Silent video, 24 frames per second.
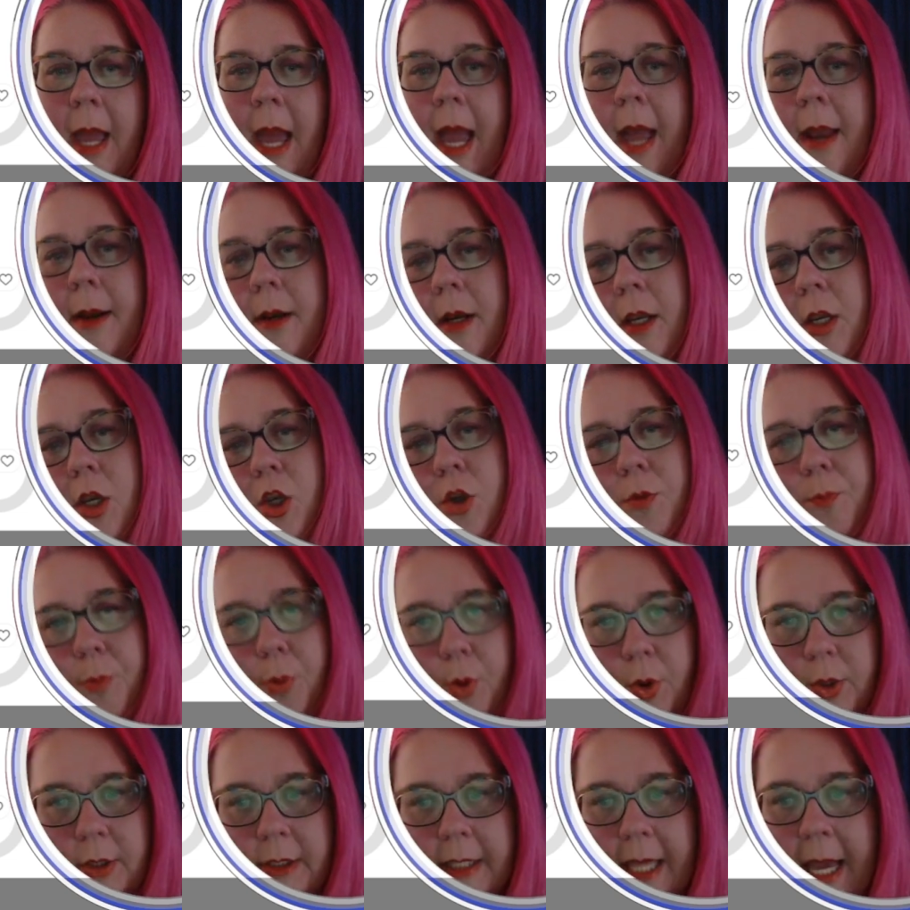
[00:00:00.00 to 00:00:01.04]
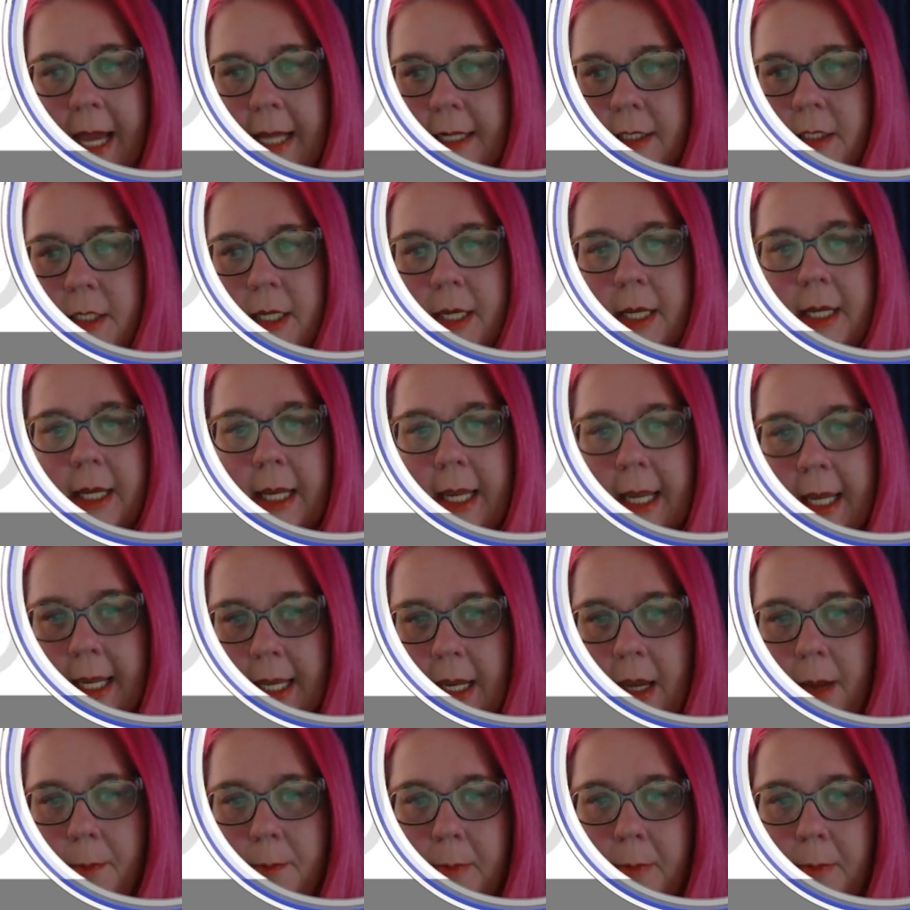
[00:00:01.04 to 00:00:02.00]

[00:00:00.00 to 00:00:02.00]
and you put that here.